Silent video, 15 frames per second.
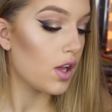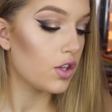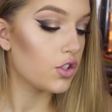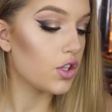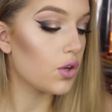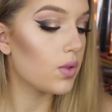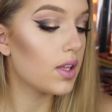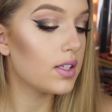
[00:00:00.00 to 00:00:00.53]

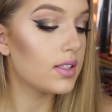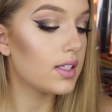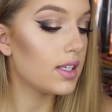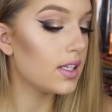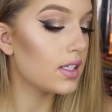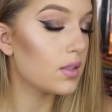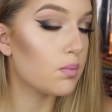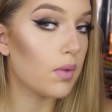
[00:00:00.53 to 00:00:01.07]
So this
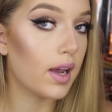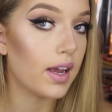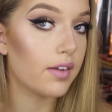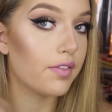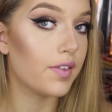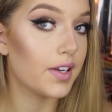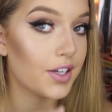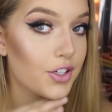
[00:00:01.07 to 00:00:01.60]
is my
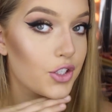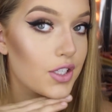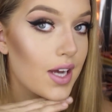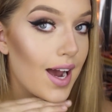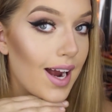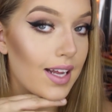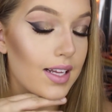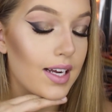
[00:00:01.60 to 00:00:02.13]
finished
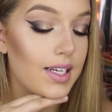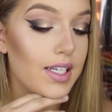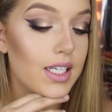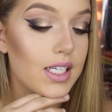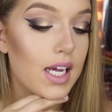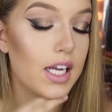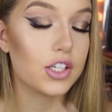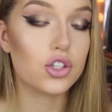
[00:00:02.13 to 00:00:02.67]

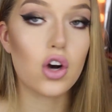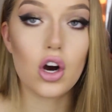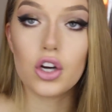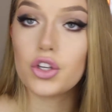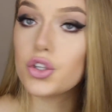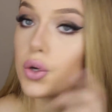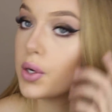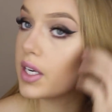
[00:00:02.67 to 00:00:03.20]
highlighting and
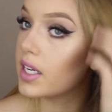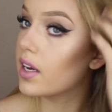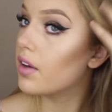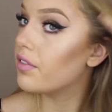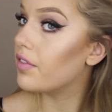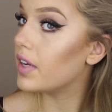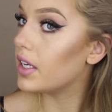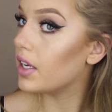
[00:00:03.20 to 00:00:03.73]
contouring
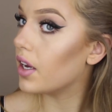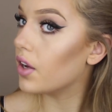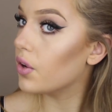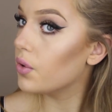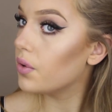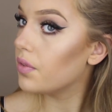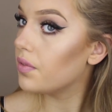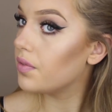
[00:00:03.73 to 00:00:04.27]

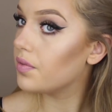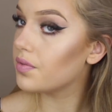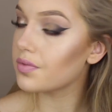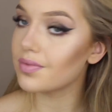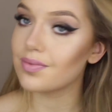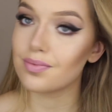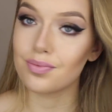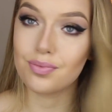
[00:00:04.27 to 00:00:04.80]
video.
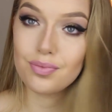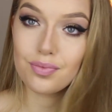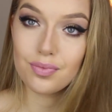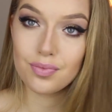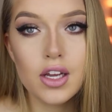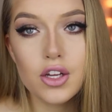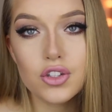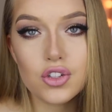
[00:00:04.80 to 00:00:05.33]

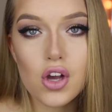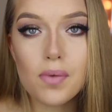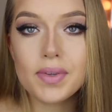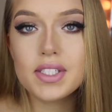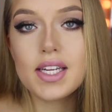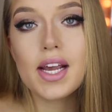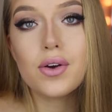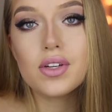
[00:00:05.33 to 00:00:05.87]
Just
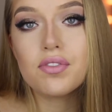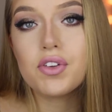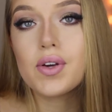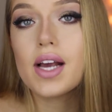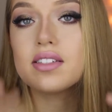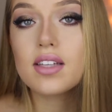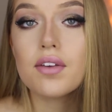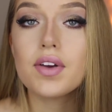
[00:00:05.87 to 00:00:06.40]
comment down if you
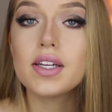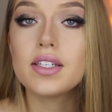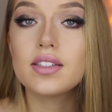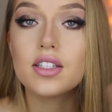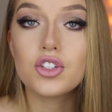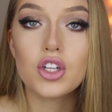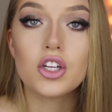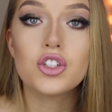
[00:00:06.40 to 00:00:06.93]
guys have any
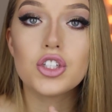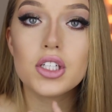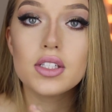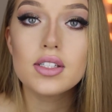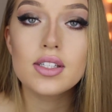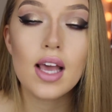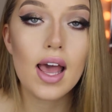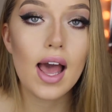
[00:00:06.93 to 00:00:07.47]

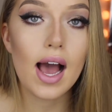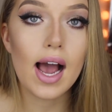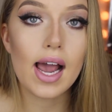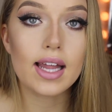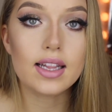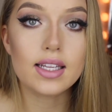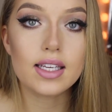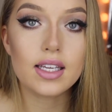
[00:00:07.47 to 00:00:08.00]
suggestions.
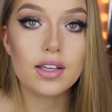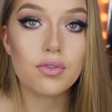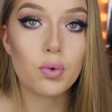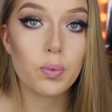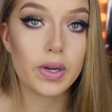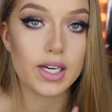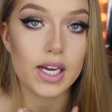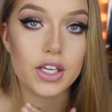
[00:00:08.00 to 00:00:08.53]
I leave
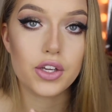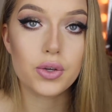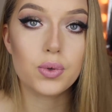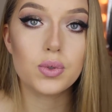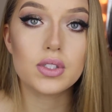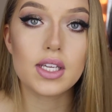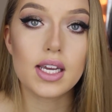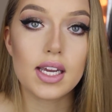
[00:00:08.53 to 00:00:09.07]
what I
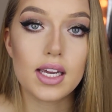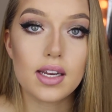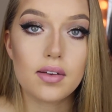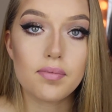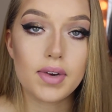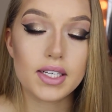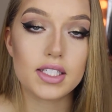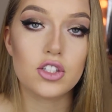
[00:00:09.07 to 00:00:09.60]
use
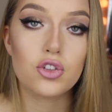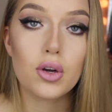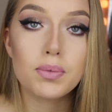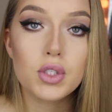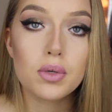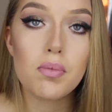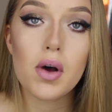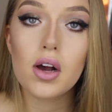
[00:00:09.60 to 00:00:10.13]
in my
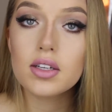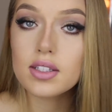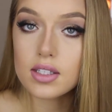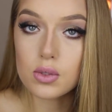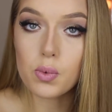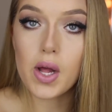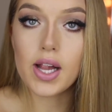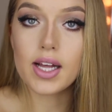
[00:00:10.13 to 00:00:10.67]
description box
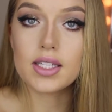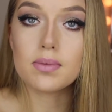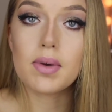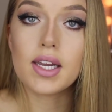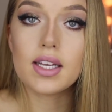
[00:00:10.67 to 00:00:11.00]
as well as